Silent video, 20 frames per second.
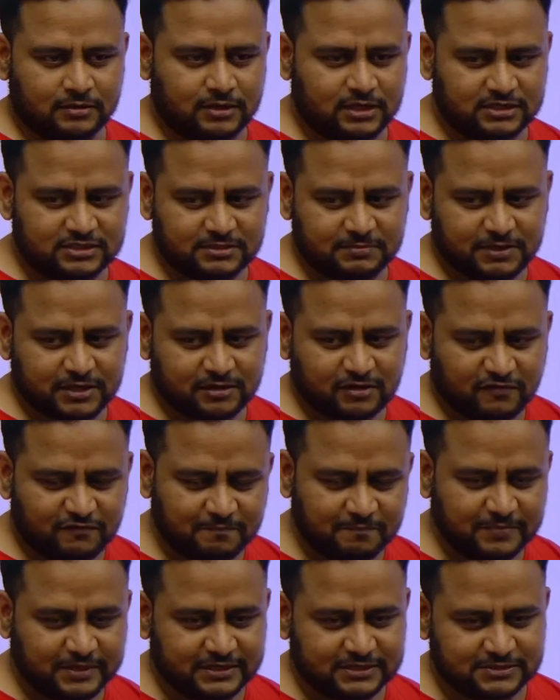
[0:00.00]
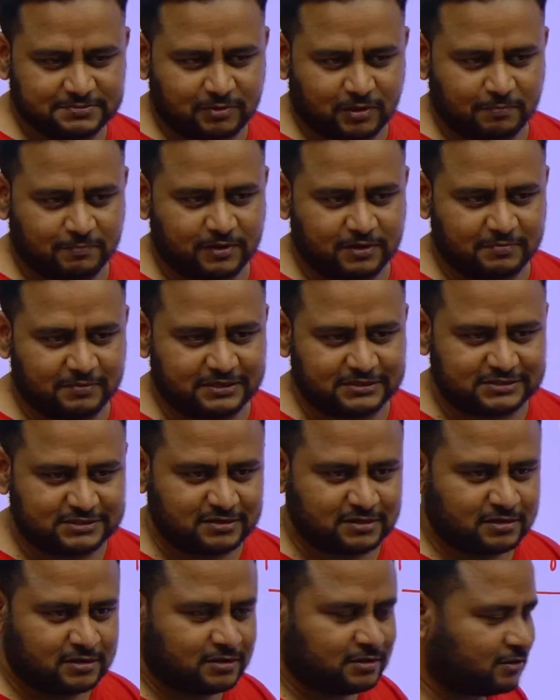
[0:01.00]
is the meaning of means, proper means.
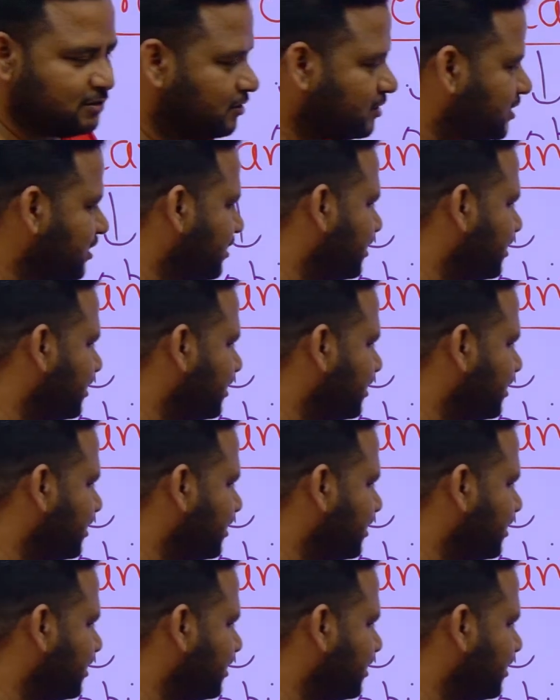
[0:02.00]
Okay.